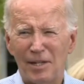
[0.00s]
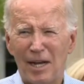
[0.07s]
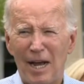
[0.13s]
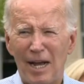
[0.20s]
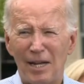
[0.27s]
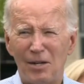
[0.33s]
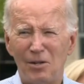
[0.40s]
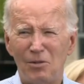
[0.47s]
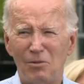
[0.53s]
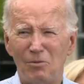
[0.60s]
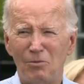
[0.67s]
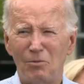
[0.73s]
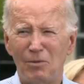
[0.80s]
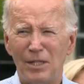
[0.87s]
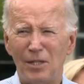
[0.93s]
the death knell
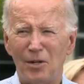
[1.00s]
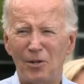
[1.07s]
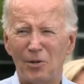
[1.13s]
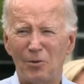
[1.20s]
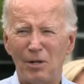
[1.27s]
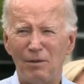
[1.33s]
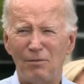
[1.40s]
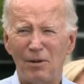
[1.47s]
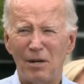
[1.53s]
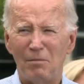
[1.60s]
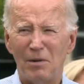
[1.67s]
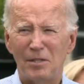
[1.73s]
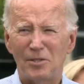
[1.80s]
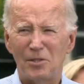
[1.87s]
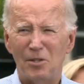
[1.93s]
for a
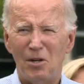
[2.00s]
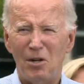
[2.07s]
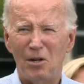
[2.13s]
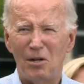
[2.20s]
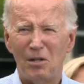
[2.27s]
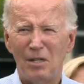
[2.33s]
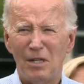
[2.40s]
writer's career.